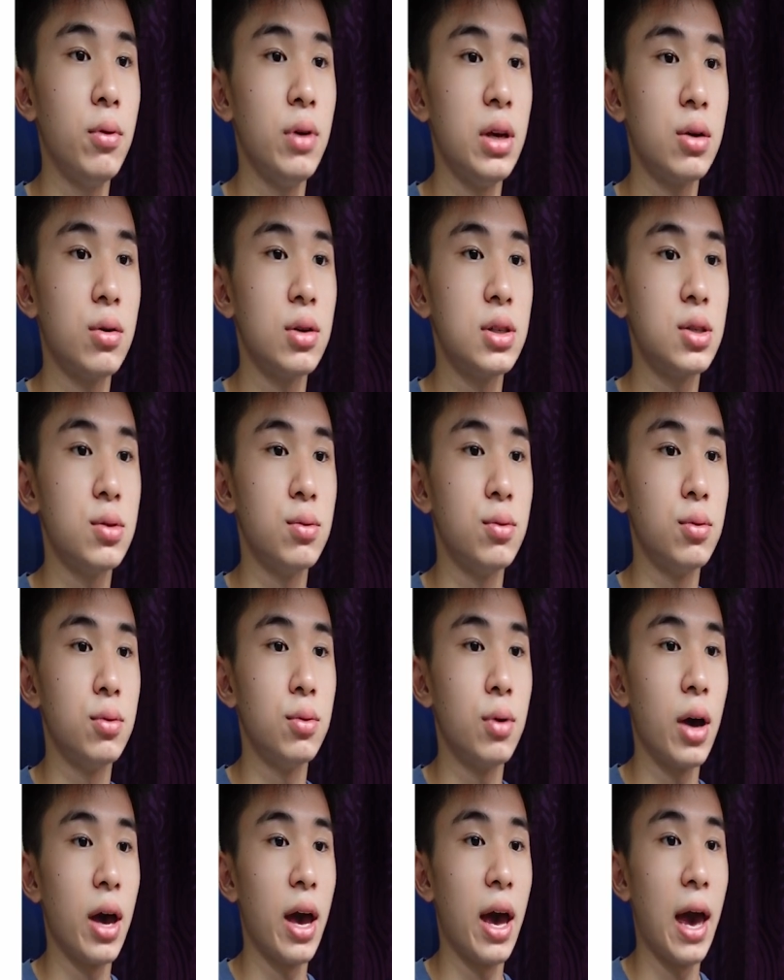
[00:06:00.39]
equals
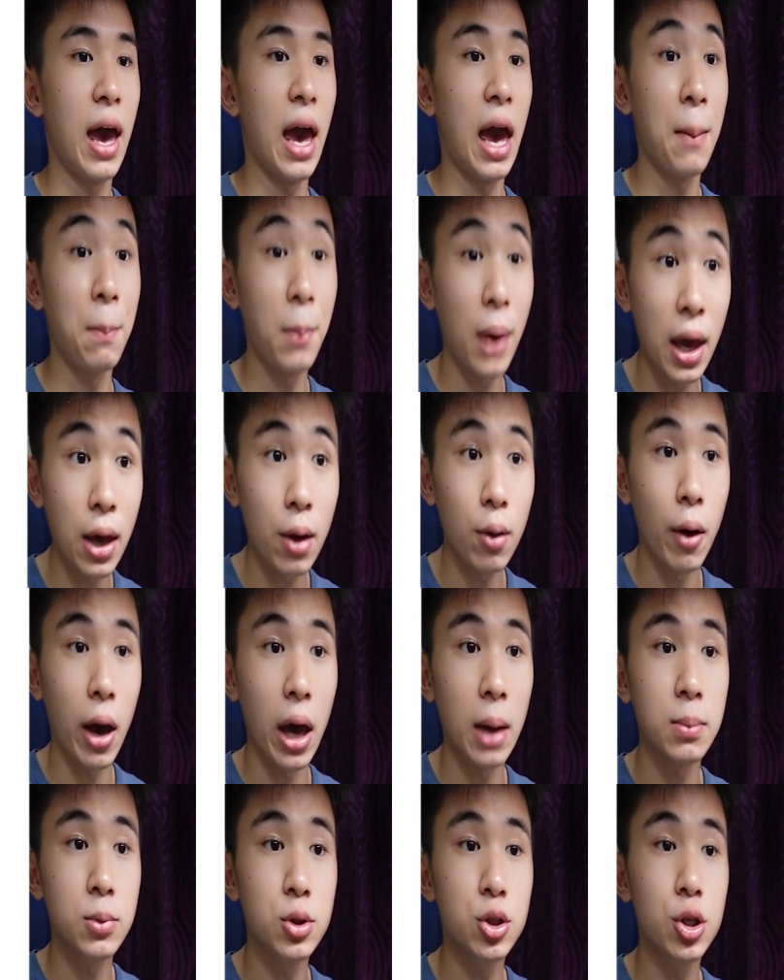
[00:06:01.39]
to ma or
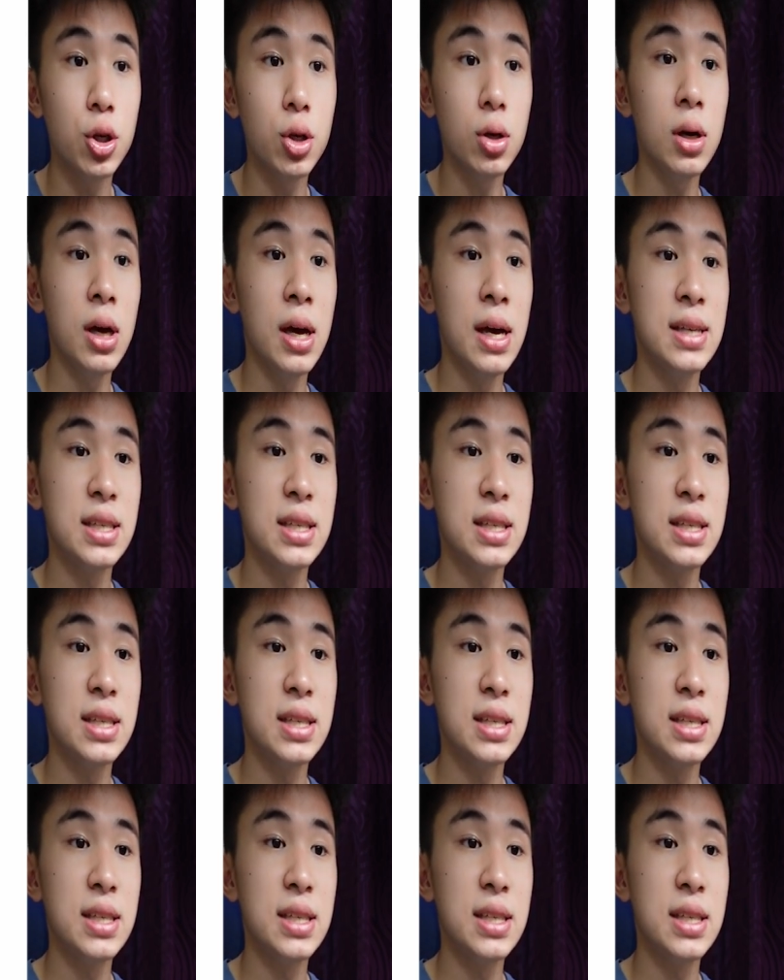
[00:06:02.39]
mg.